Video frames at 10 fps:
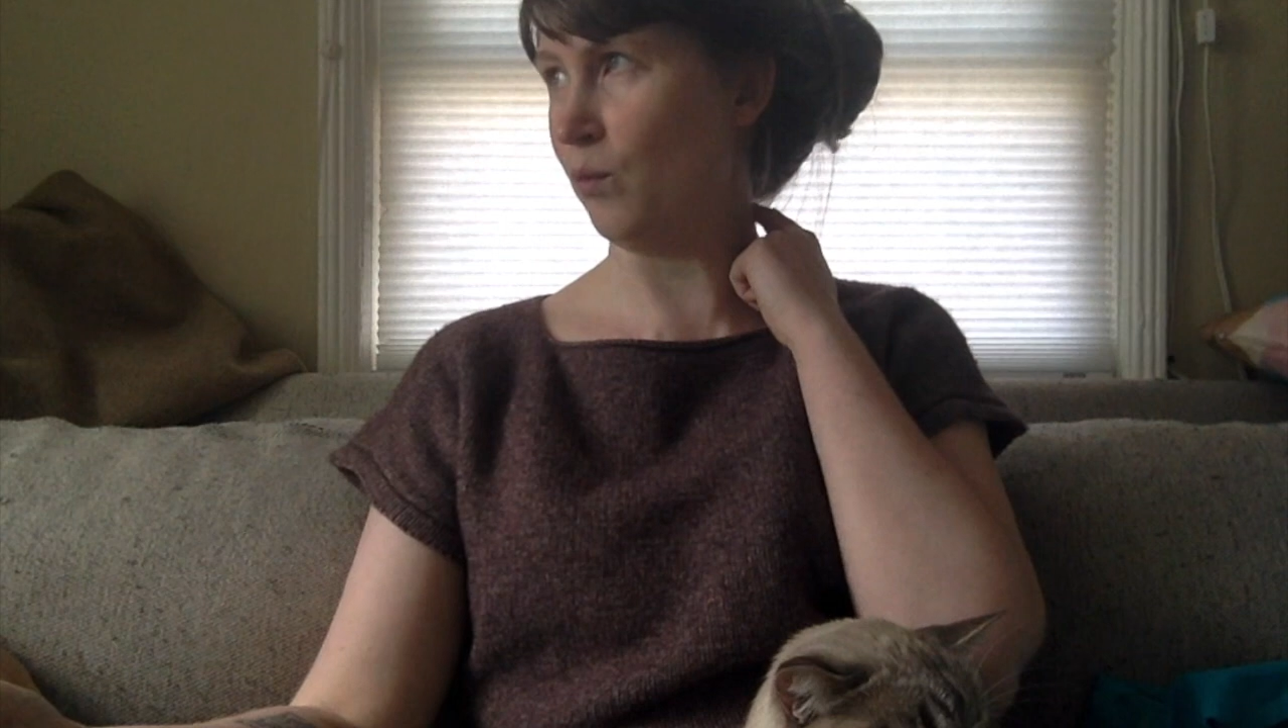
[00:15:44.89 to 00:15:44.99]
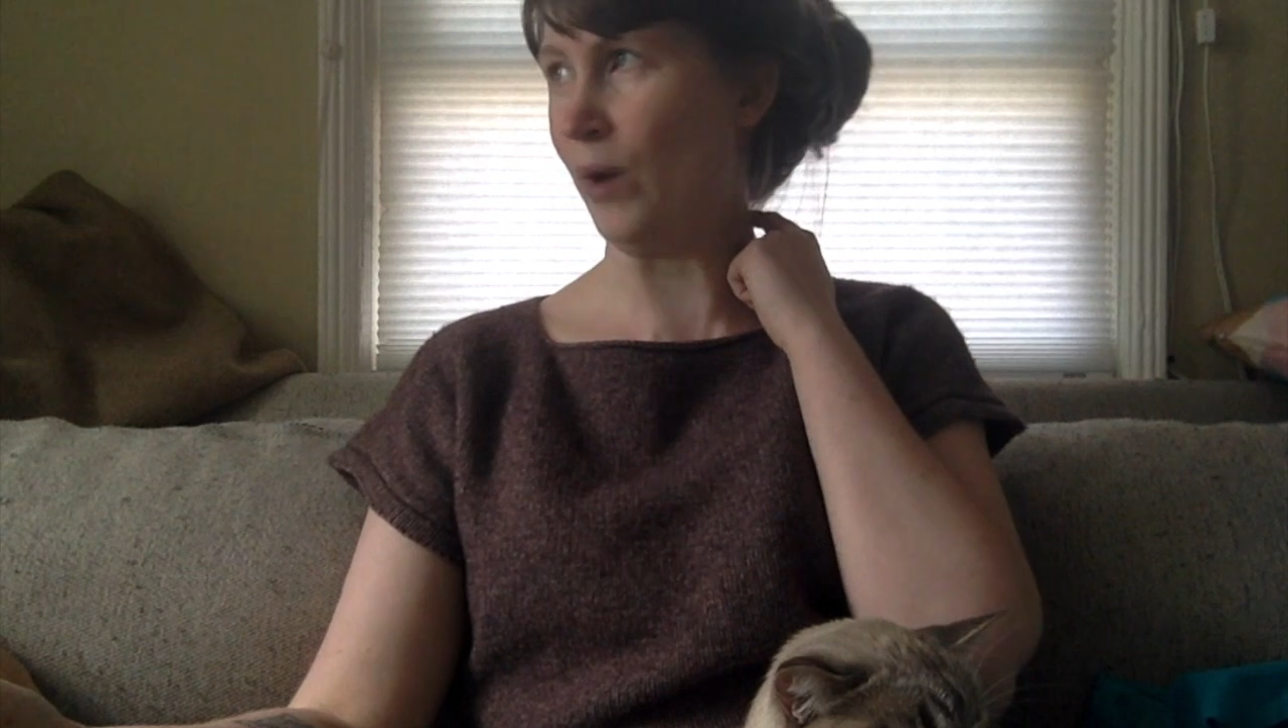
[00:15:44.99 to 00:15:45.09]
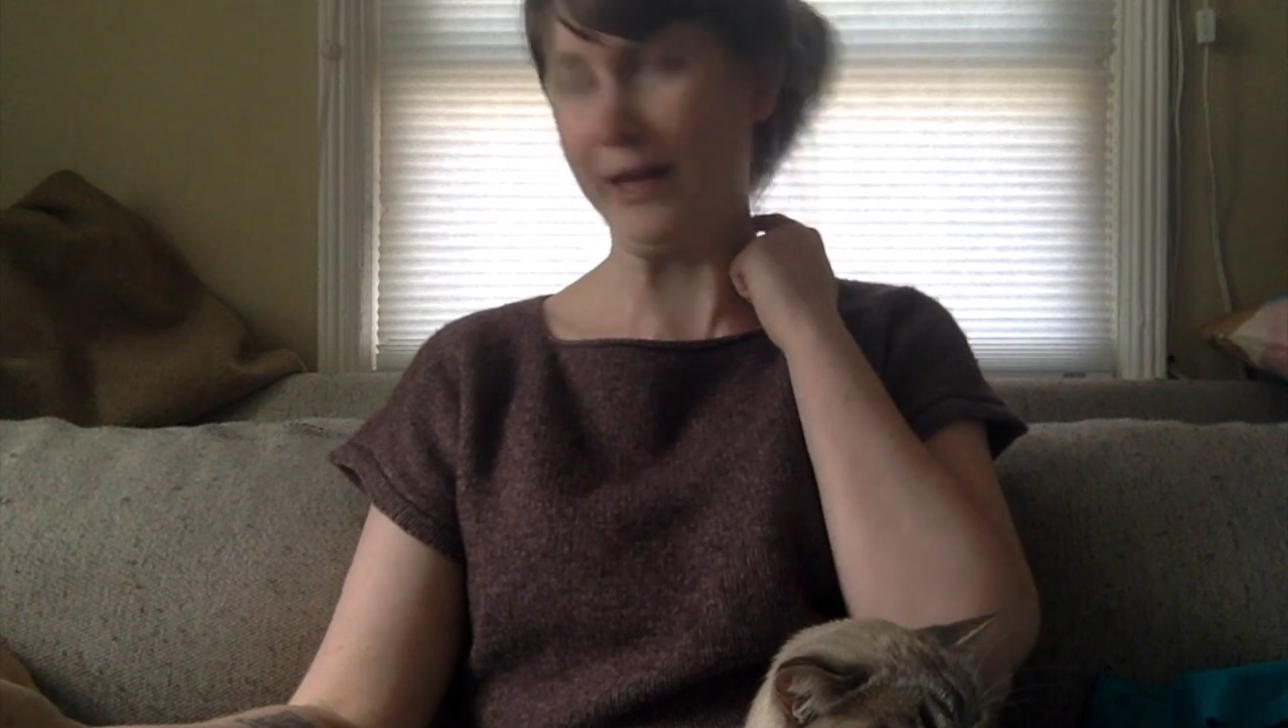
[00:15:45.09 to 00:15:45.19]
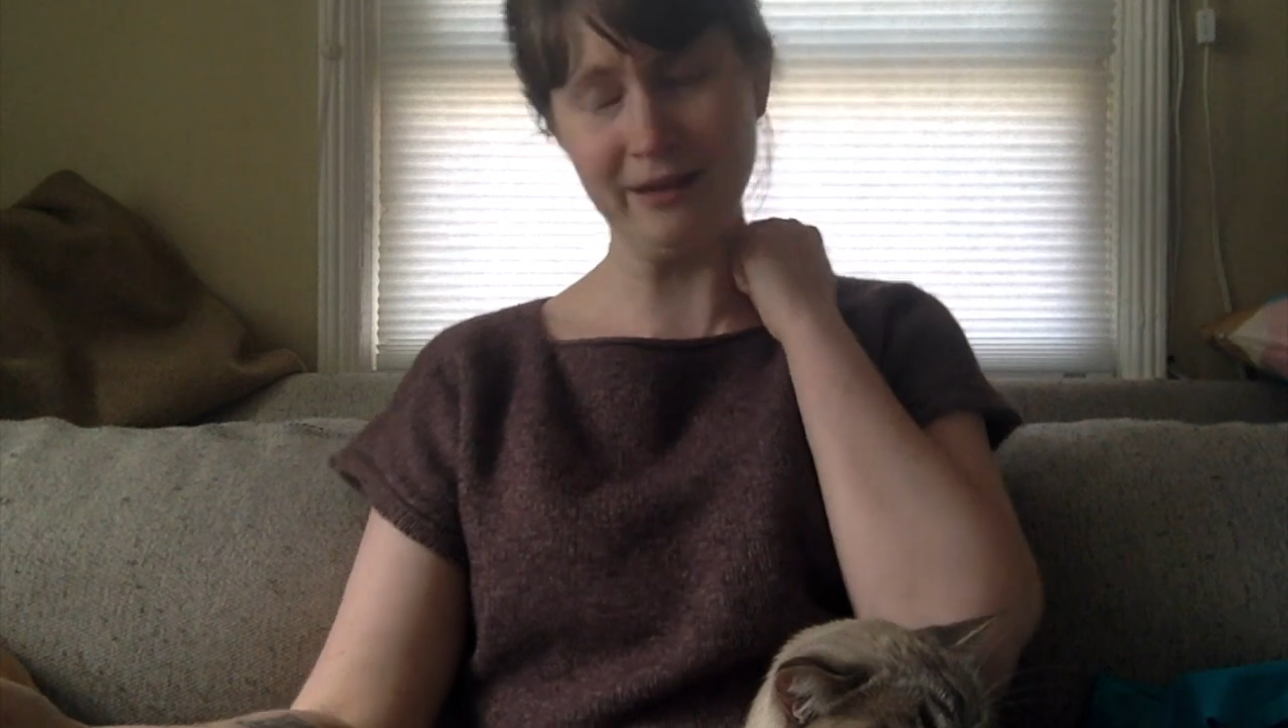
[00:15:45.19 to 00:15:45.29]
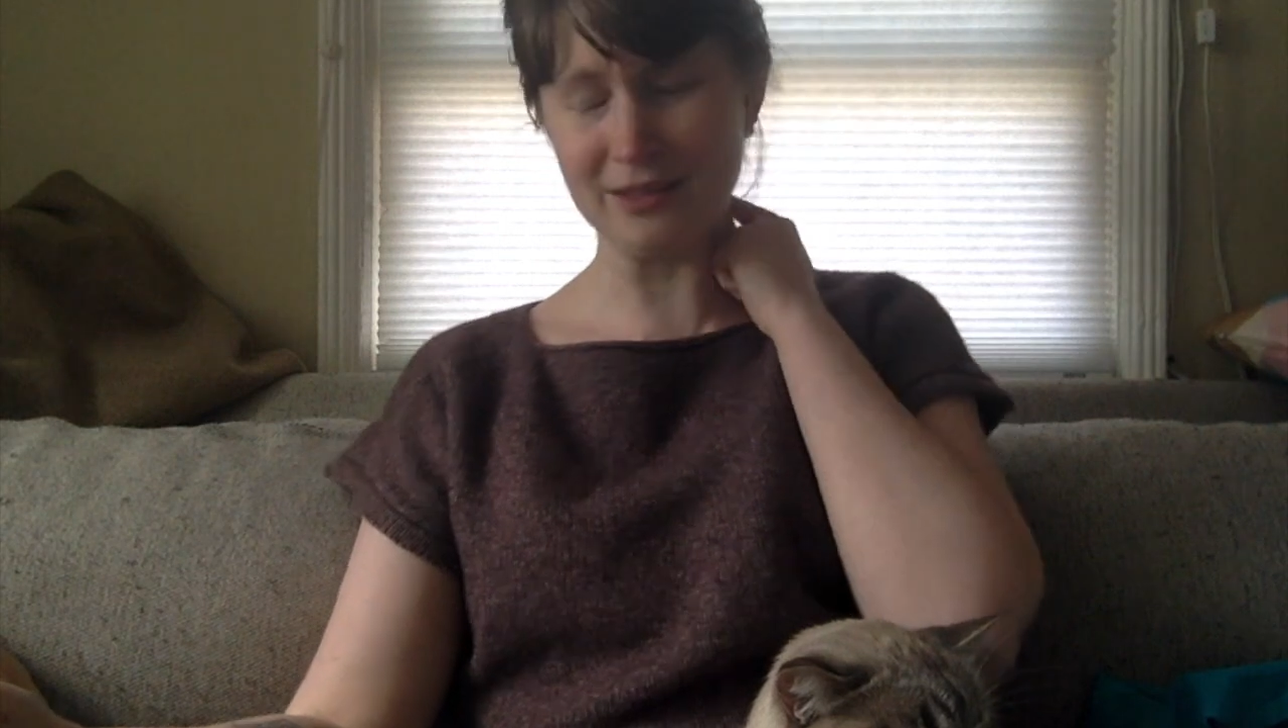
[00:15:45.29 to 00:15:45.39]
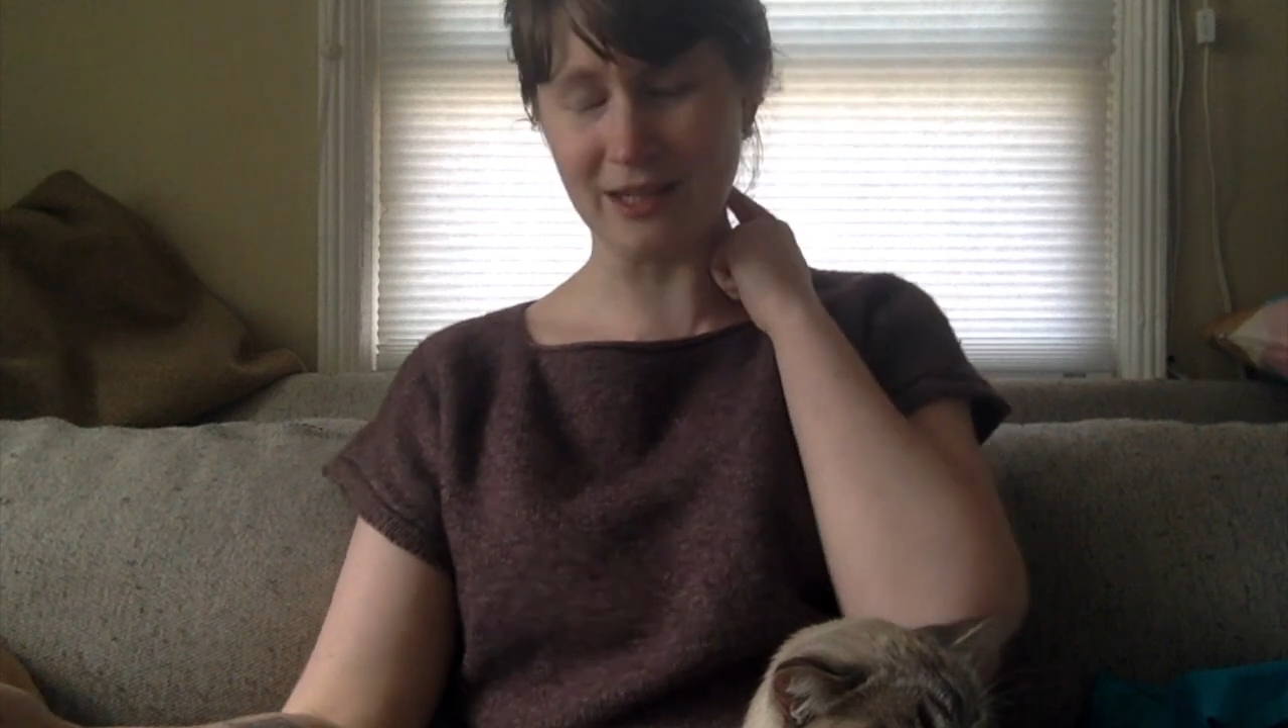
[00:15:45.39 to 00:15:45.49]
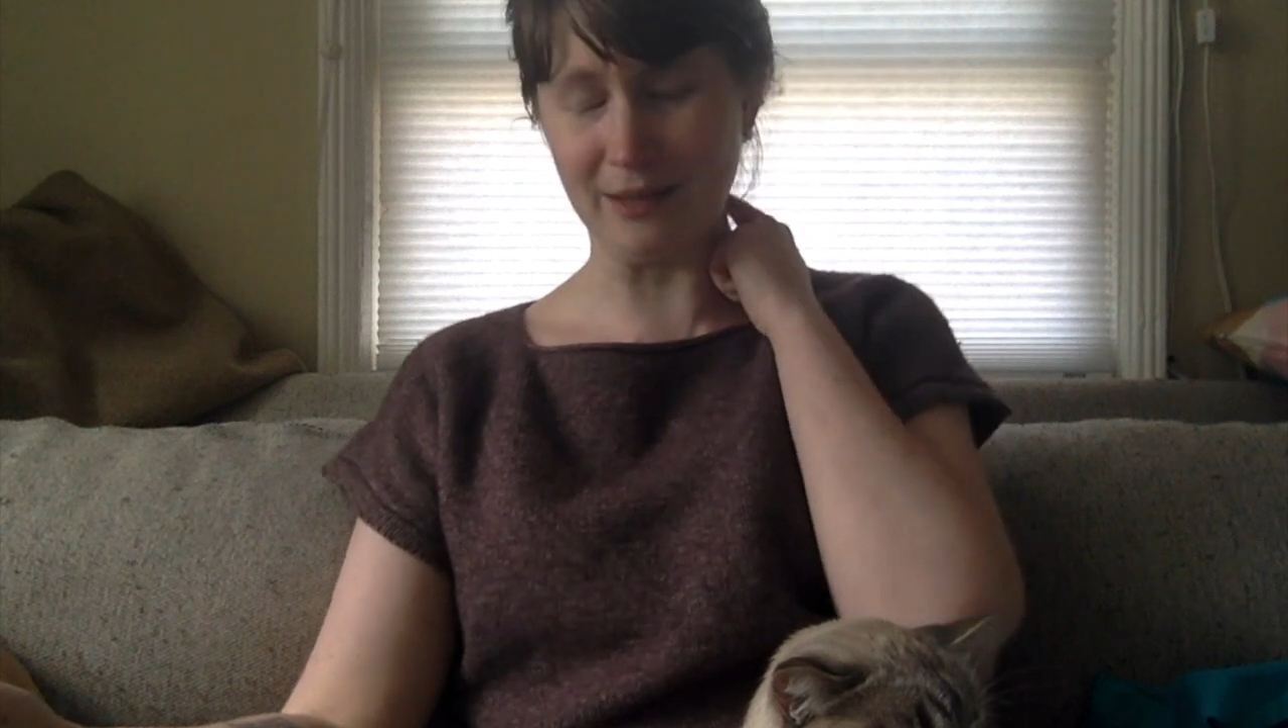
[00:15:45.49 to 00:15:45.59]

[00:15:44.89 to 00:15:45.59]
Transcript: wait